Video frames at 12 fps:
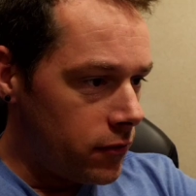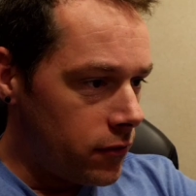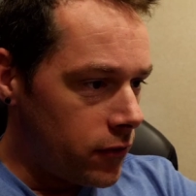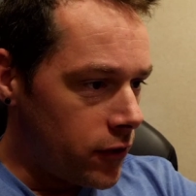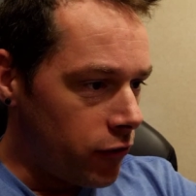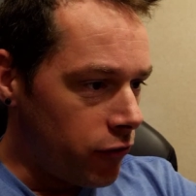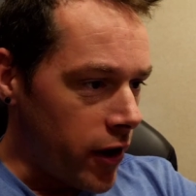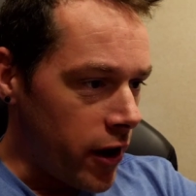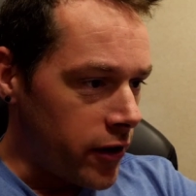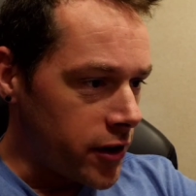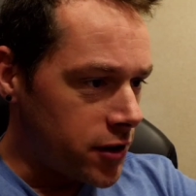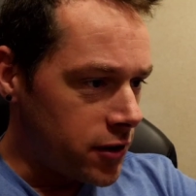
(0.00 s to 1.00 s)
The
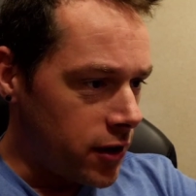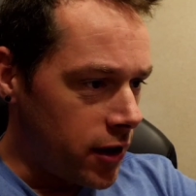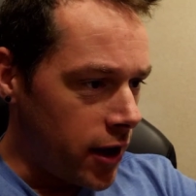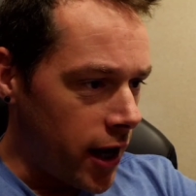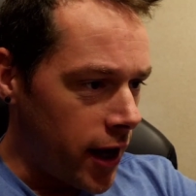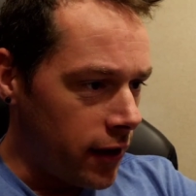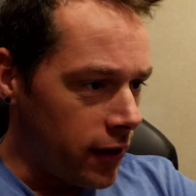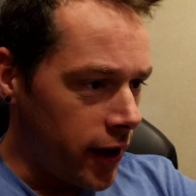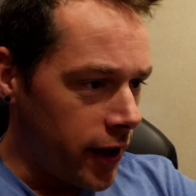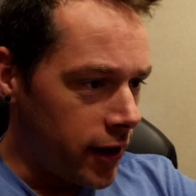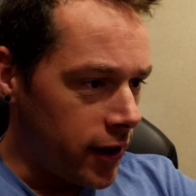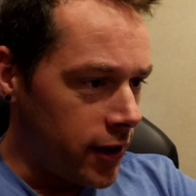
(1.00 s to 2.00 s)
rarest got
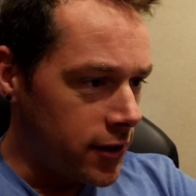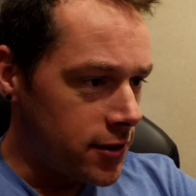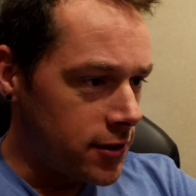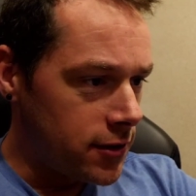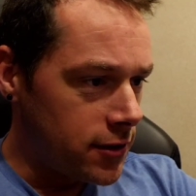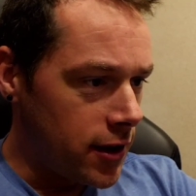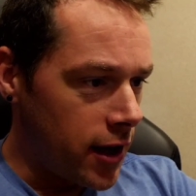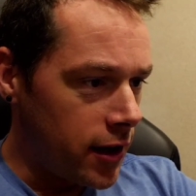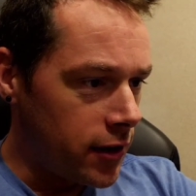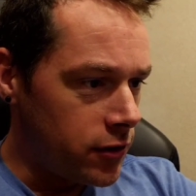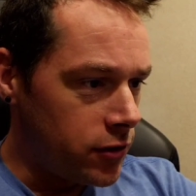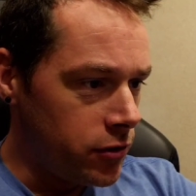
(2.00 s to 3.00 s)
like it's
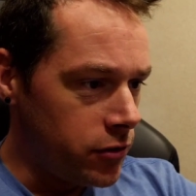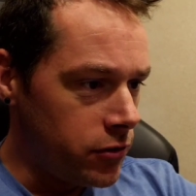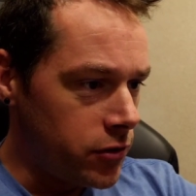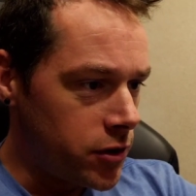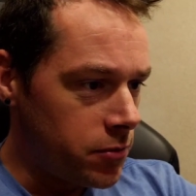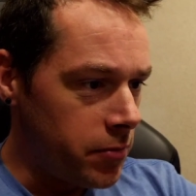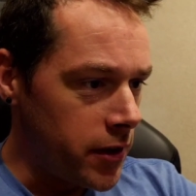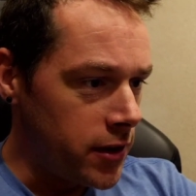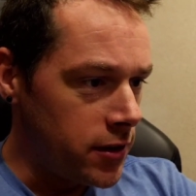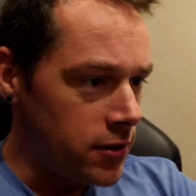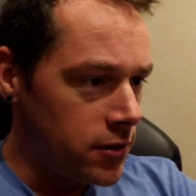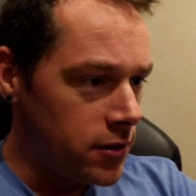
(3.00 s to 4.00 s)
got 2
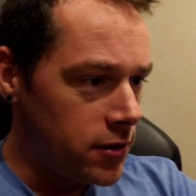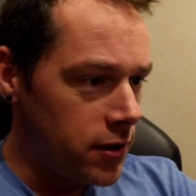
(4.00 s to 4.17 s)
spins,